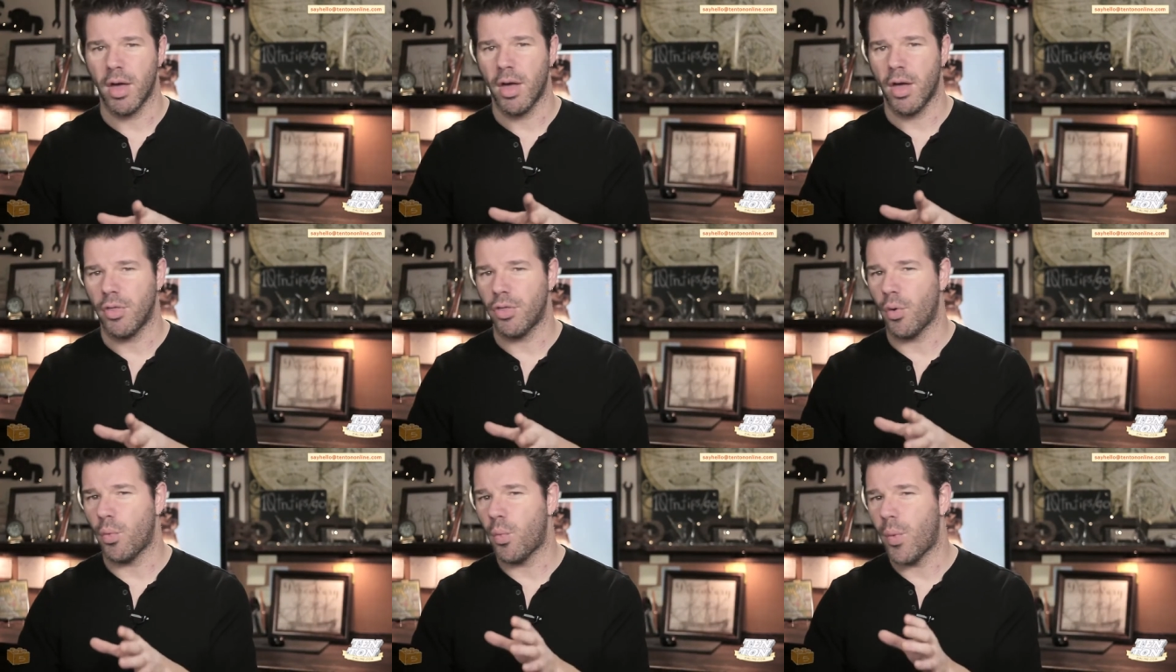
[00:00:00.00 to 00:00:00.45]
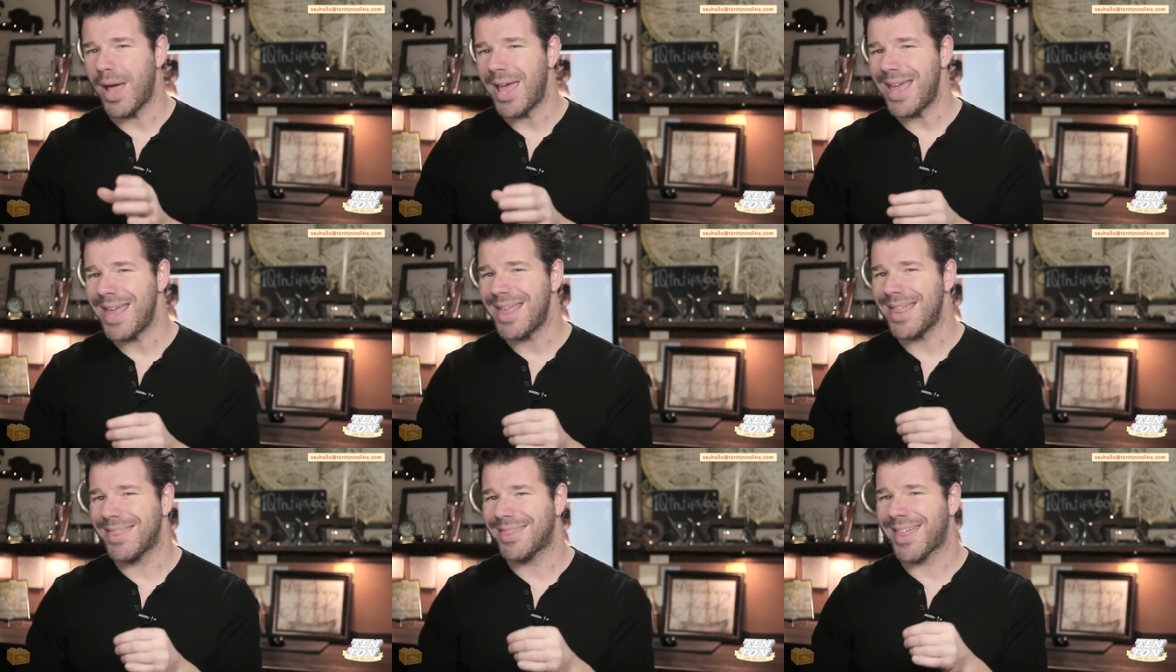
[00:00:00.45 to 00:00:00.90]
the
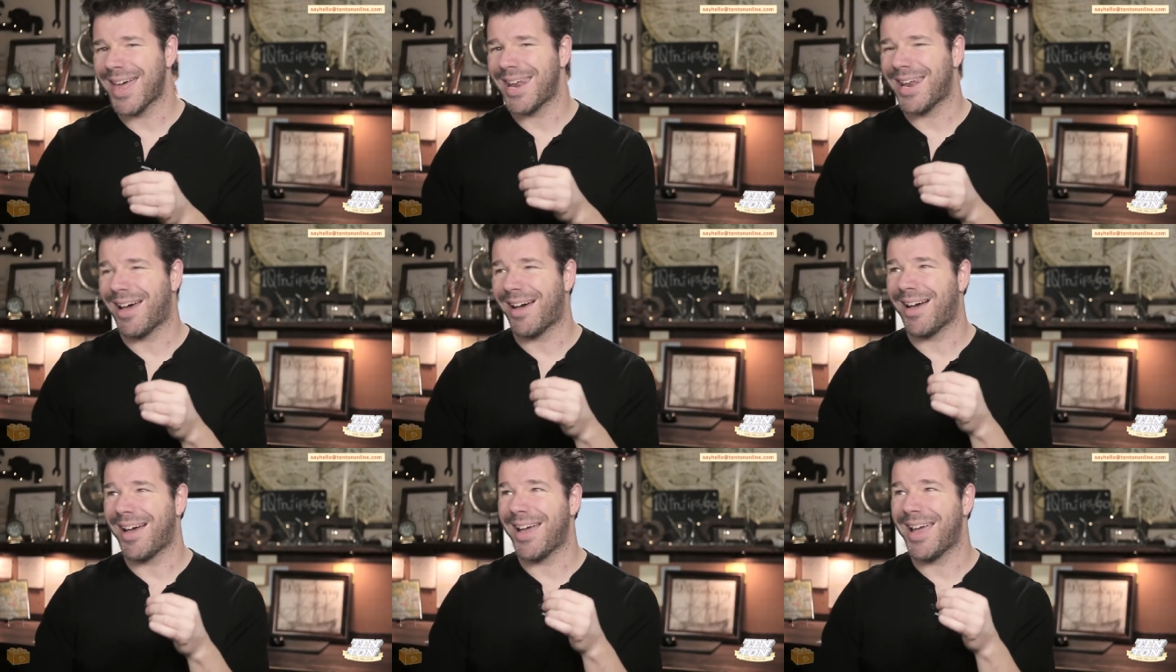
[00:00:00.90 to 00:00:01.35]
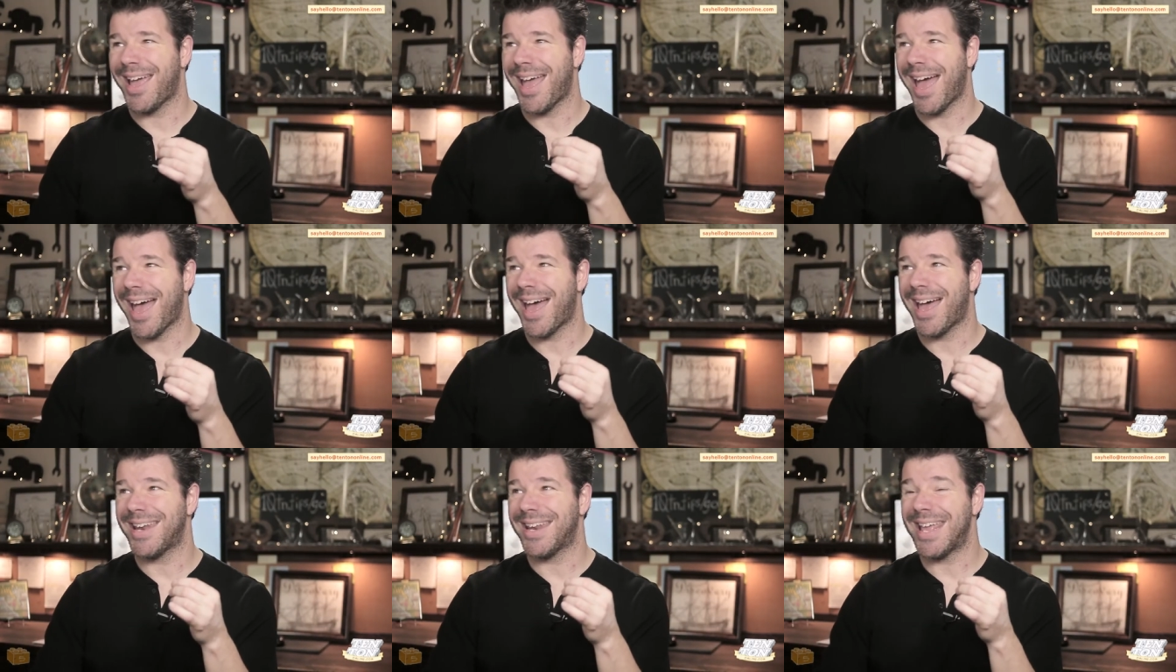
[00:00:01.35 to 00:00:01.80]
way that I
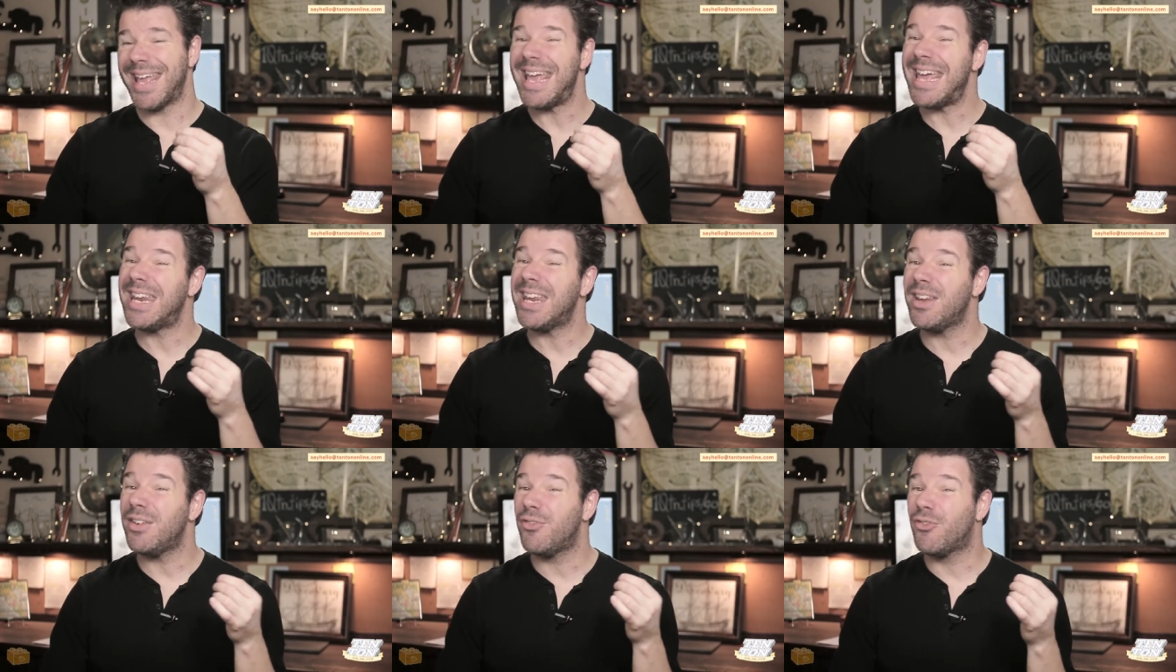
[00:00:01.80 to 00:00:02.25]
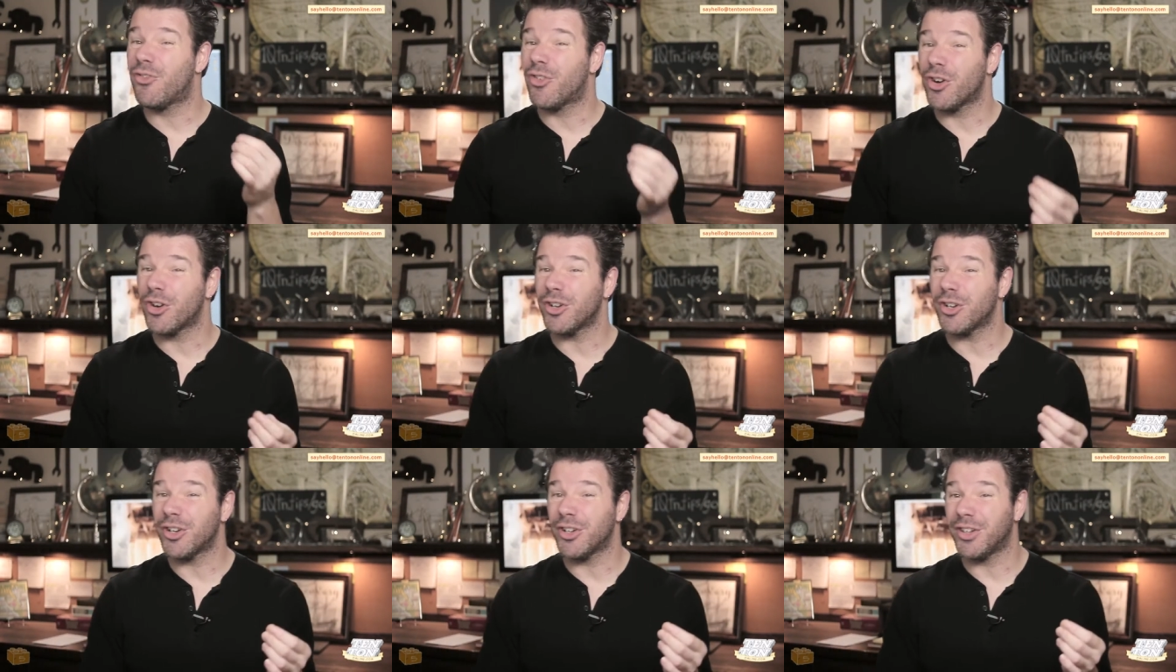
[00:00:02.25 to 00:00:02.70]
had
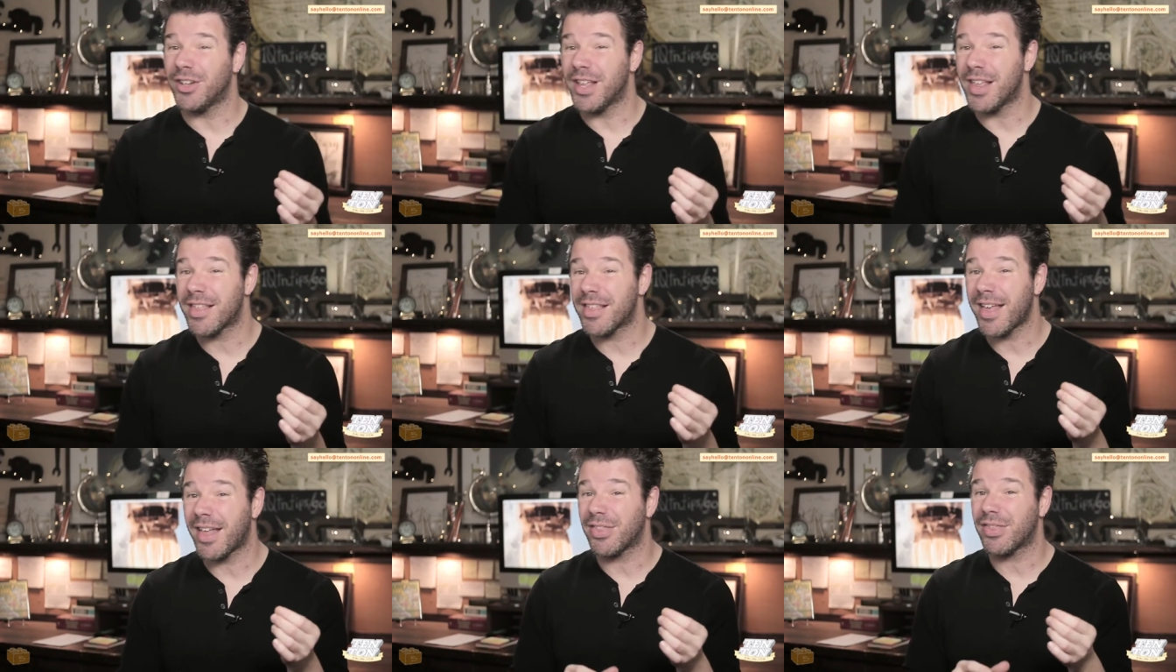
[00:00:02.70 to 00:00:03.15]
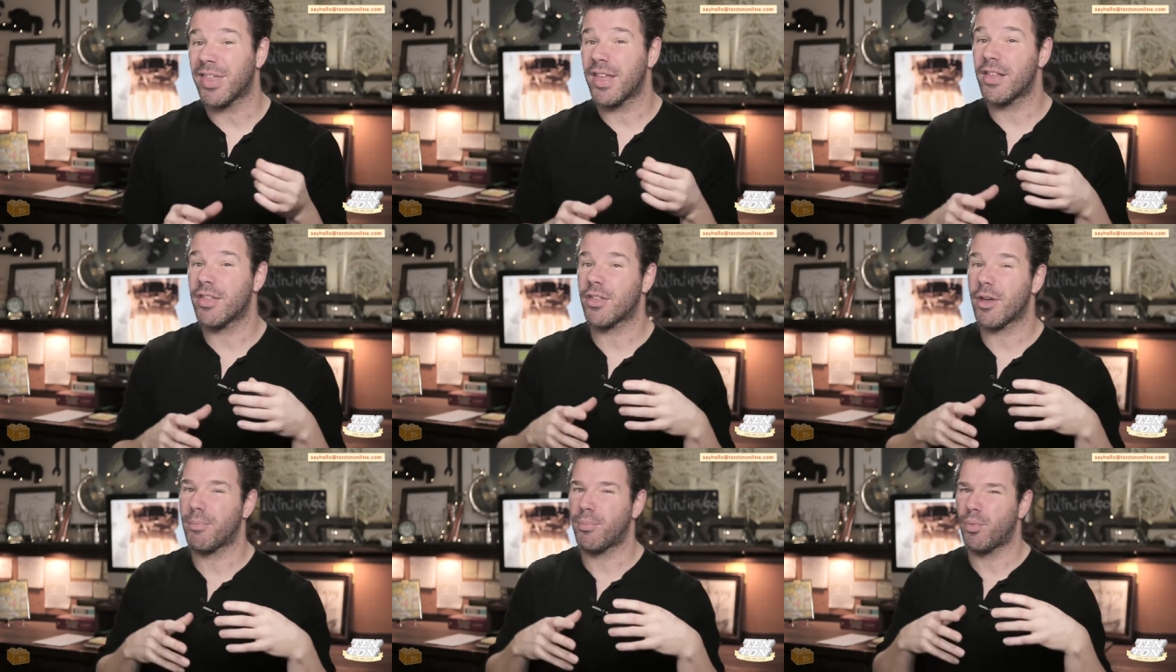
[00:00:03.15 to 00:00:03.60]
inadvertently set
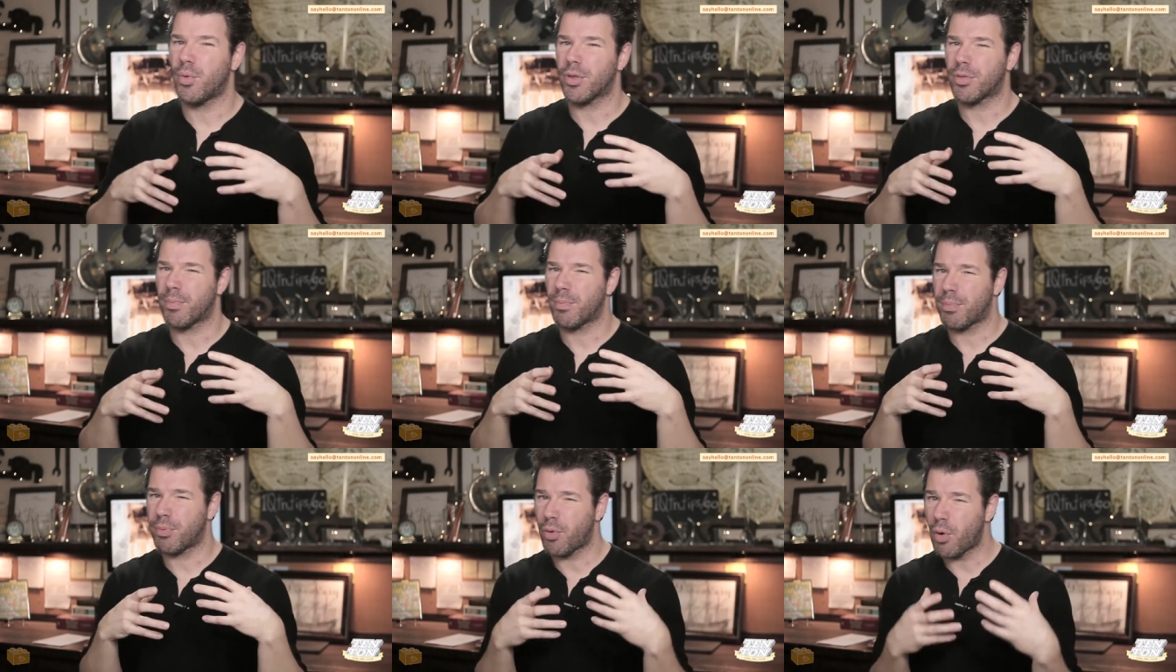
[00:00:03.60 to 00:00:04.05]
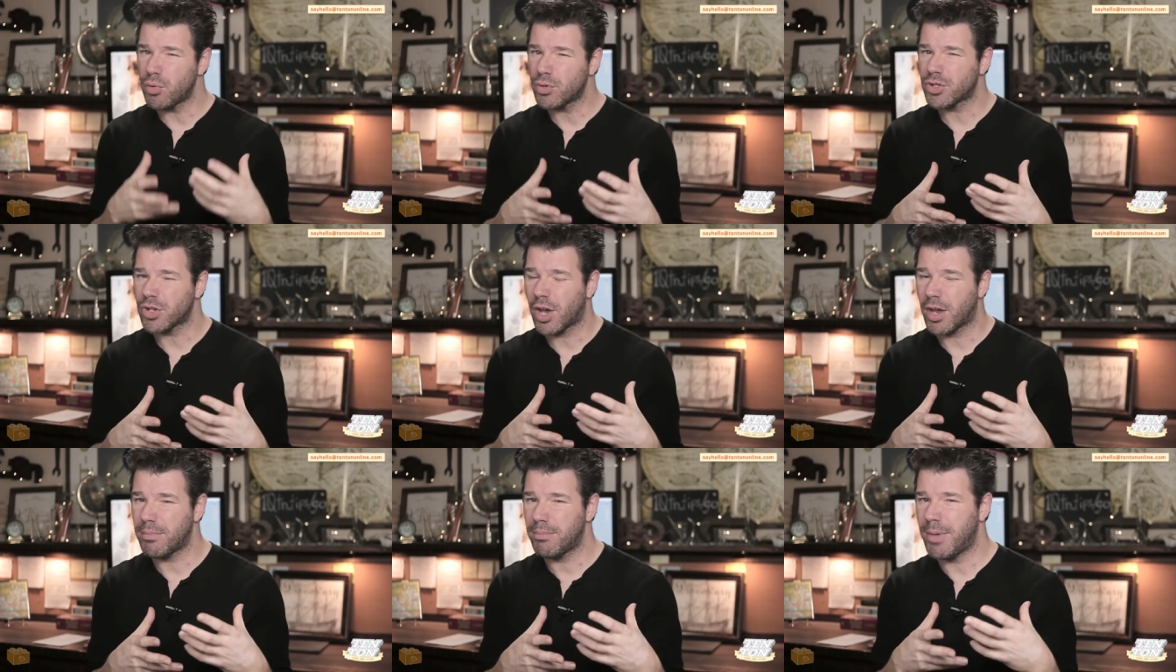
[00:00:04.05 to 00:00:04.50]
things up with
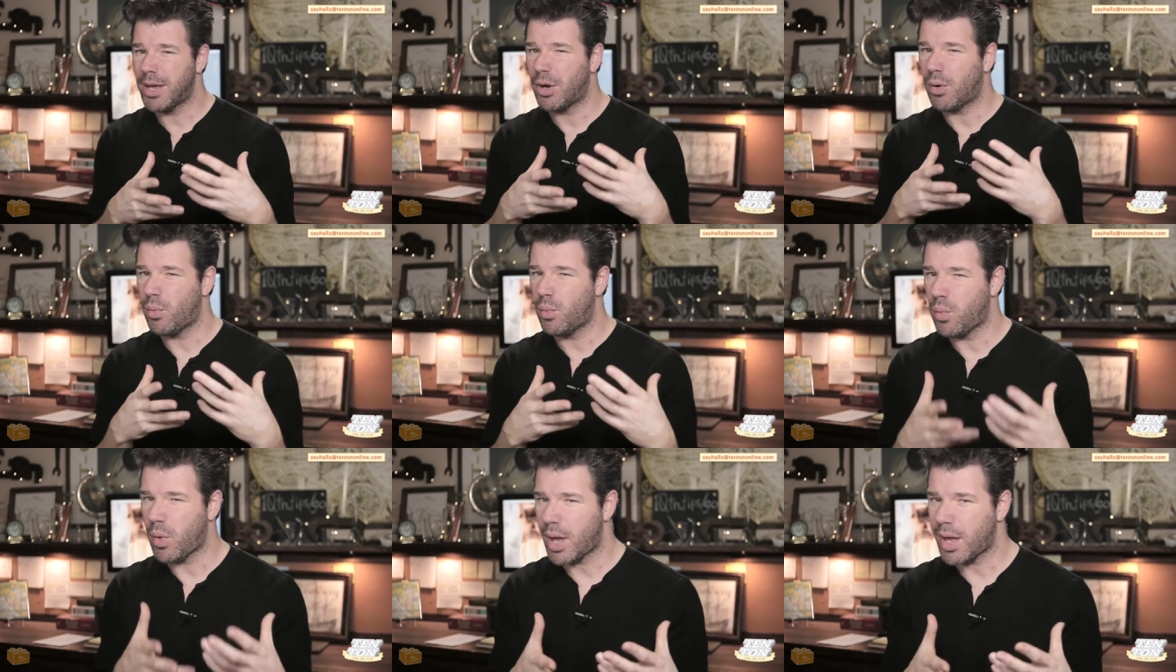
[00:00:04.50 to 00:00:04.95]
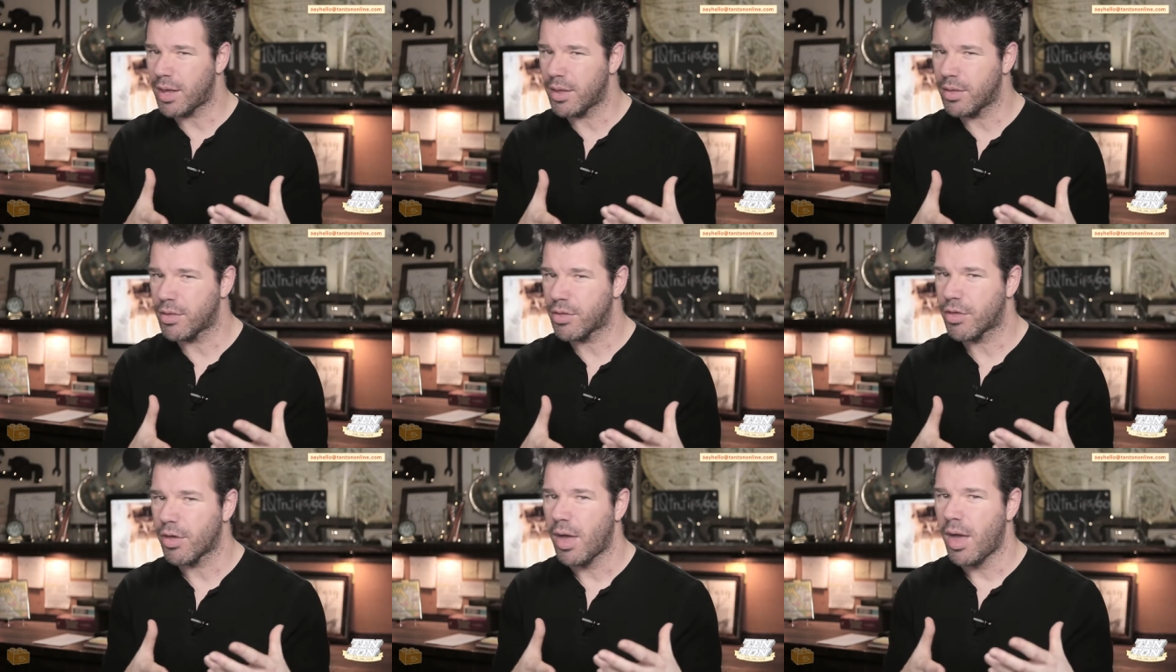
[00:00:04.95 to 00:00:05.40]
ProtonMail
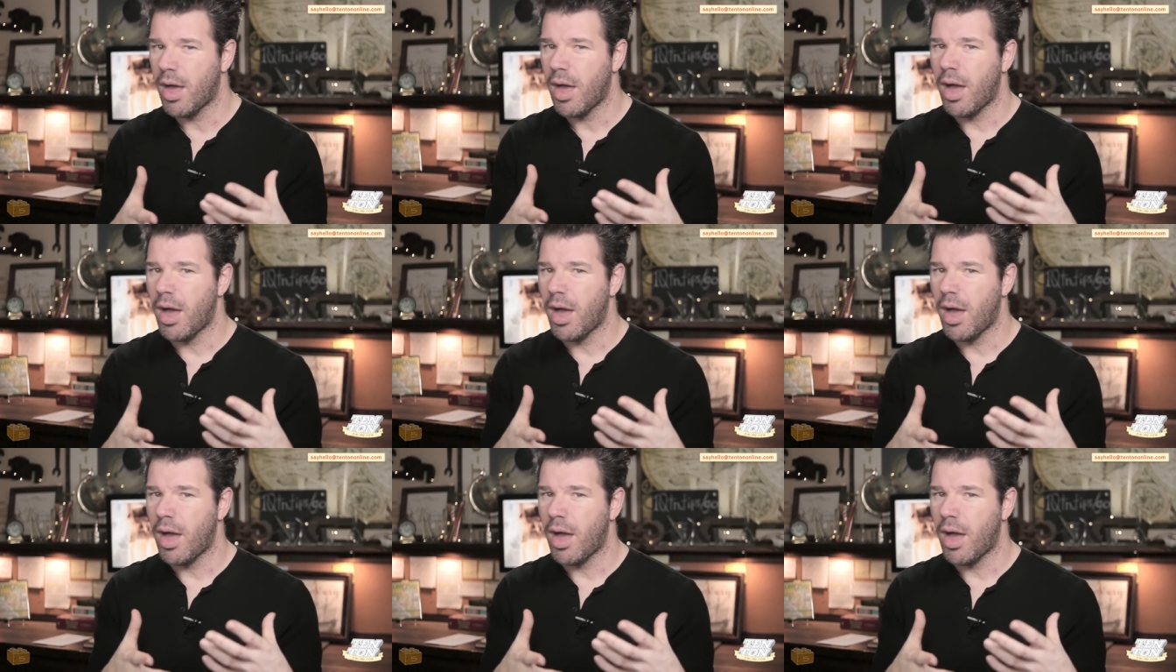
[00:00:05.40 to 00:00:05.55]
was